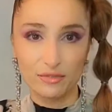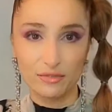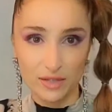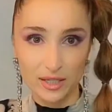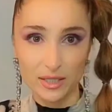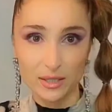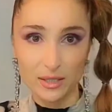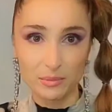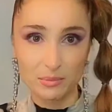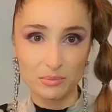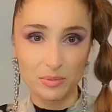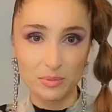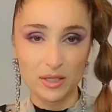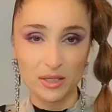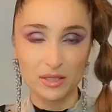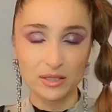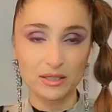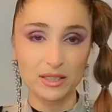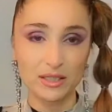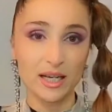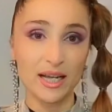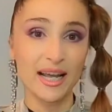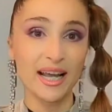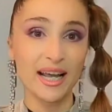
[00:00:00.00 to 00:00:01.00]
funny
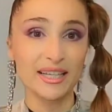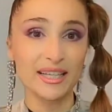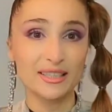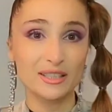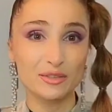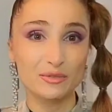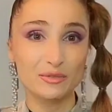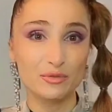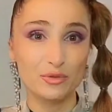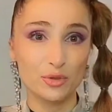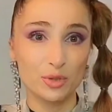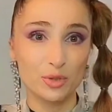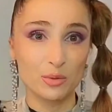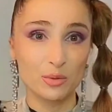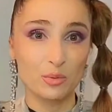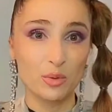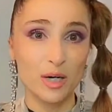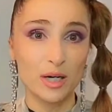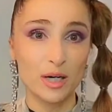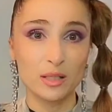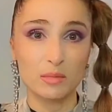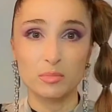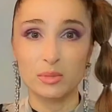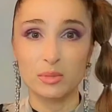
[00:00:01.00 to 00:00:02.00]
part, I had it for a
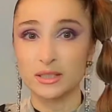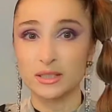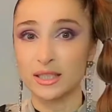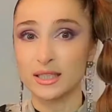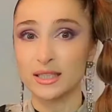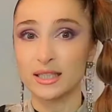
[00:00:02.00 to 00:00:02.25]
while but